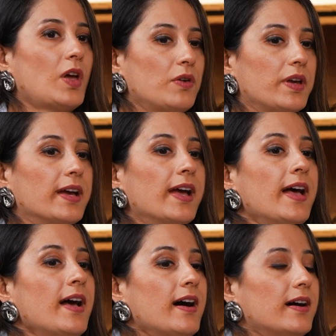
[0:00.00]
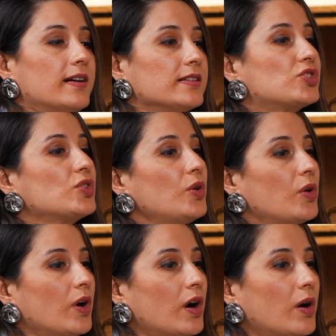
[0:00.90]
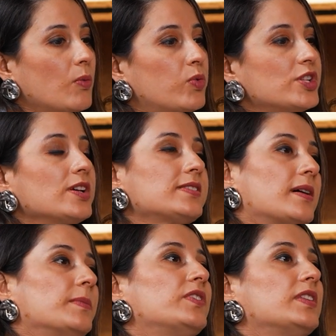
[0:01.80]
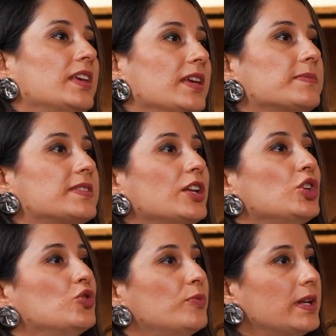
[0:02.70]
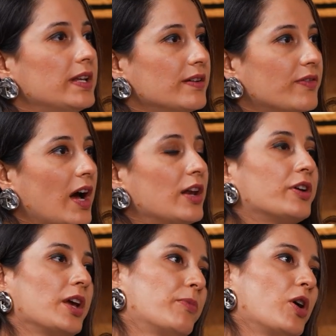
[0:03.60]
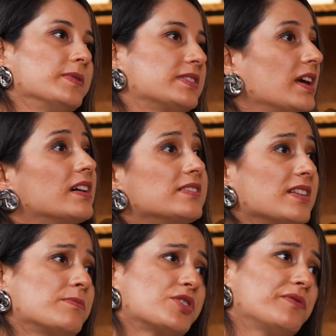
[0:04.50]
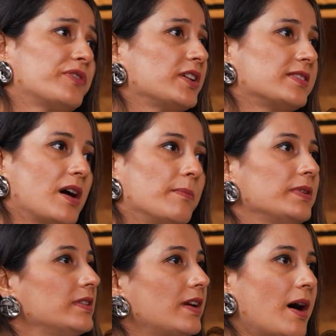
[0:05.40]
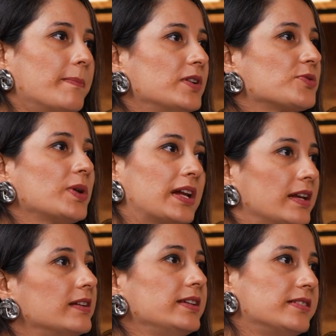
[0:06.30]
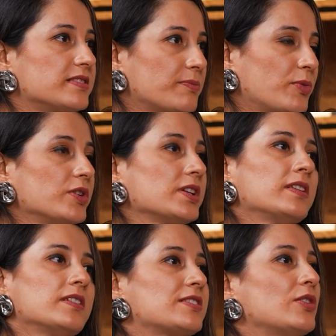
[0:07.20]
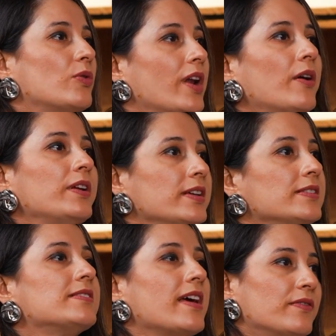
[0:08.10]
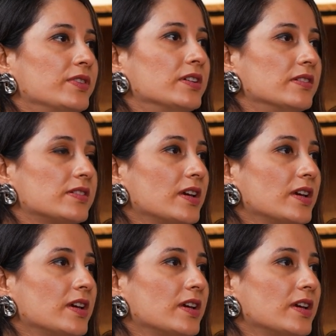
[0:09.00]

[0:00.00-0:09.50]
Okay. So which are some of the themes that you believe are looking promising? Consumption, for example, the numbers were clearly disappointing and the slowdown is evident.